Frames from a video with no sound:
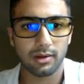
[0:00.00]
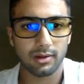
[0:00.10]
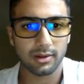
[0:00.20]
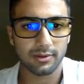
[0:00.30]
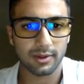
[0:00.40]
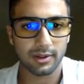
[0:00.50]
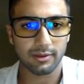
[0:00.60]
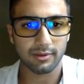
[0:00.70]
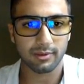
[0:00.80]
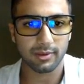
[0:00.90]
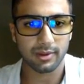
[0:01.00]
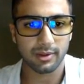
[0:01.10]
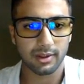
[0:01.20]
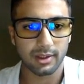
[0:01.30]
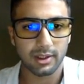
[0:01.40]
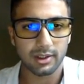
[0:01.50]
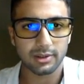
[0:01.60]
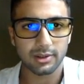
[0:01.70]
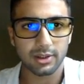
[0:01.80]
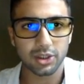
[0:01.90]
let's find a different one here.
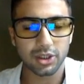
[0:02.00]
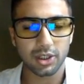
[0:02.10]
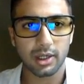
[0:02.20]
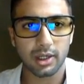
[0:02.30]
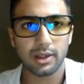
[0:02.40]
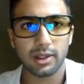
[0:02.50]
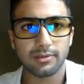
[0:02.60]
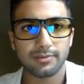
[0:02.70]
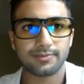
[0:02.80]
Let's go to Jonathan.